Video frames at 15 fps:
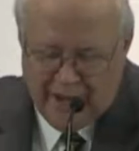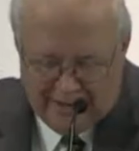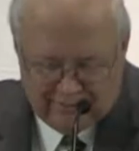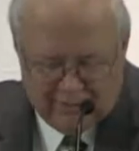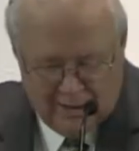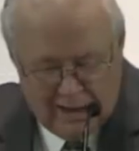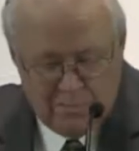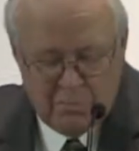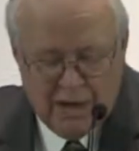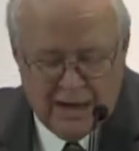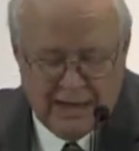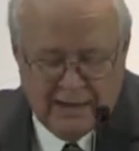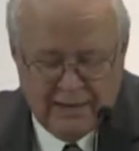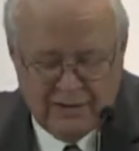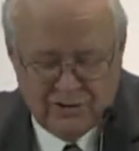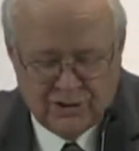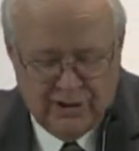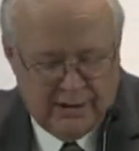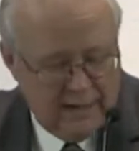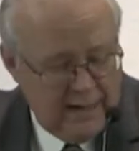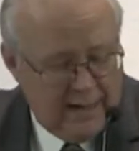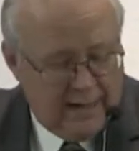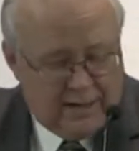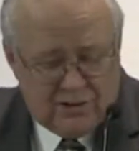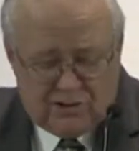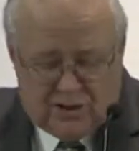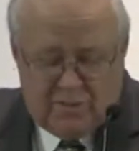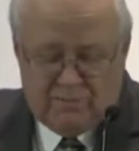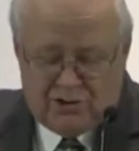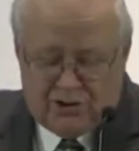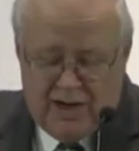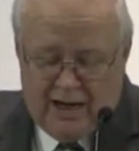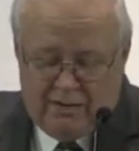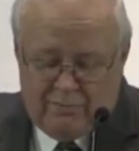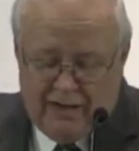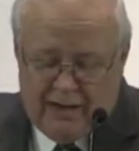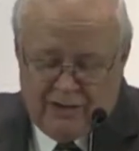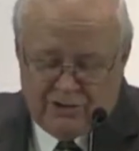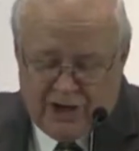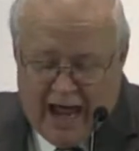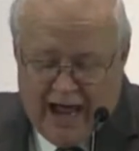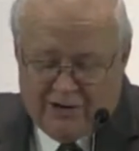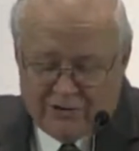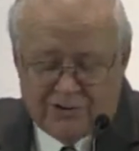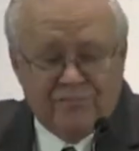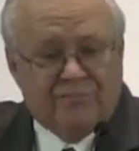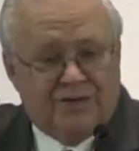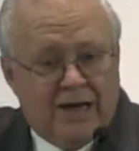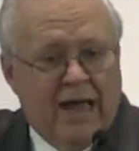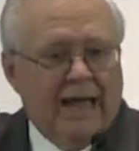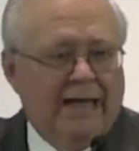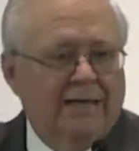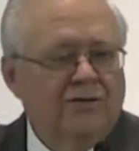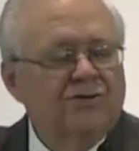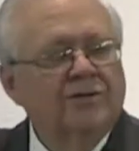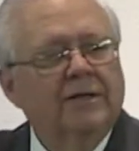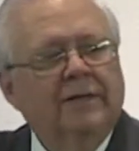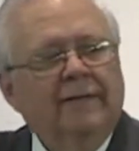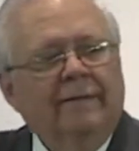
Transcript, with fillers: Bethany means, and some say it means house of dates.